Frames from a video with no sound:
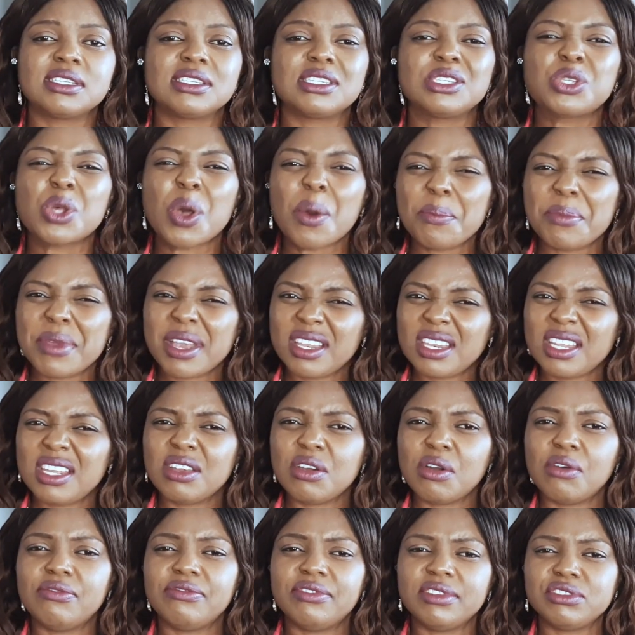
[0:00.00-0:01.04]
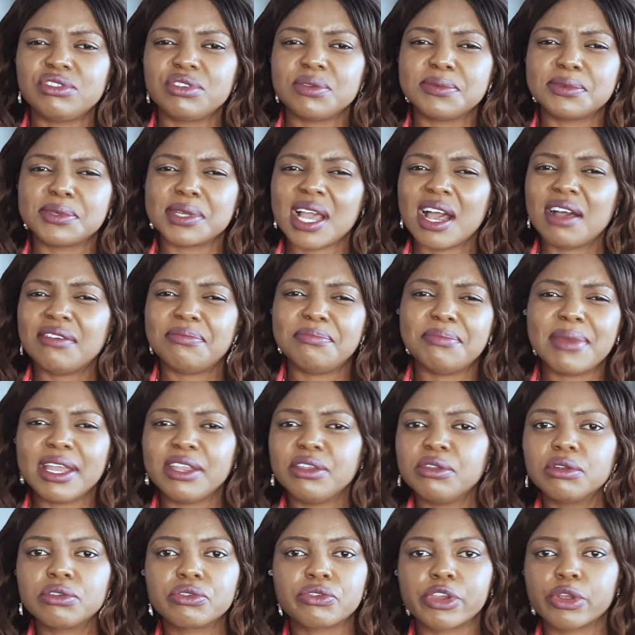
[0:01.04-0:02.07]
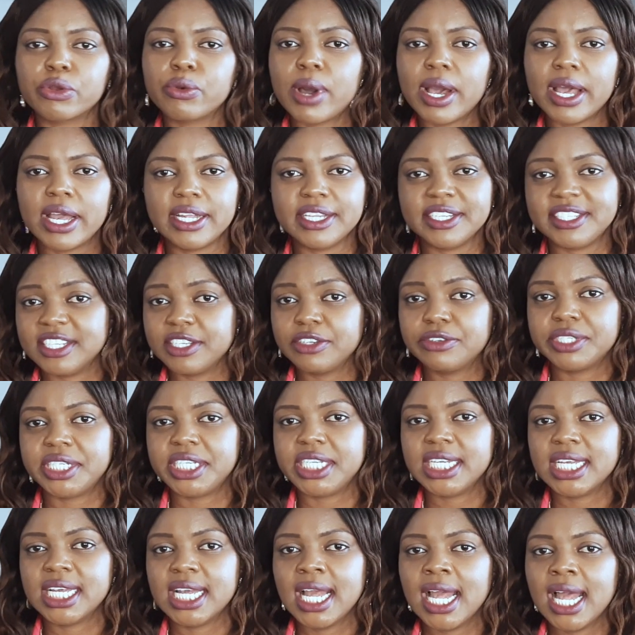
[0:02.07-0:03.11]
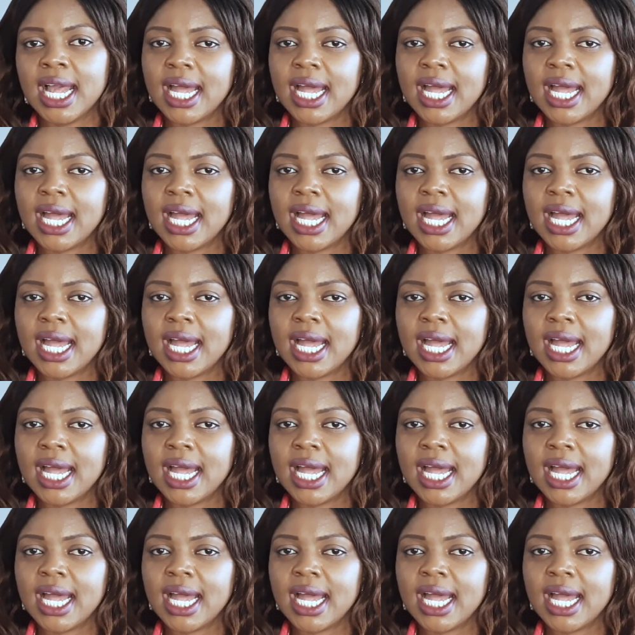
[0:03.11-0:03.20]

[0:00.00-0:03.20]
So many of the dreams we have may not require a degree.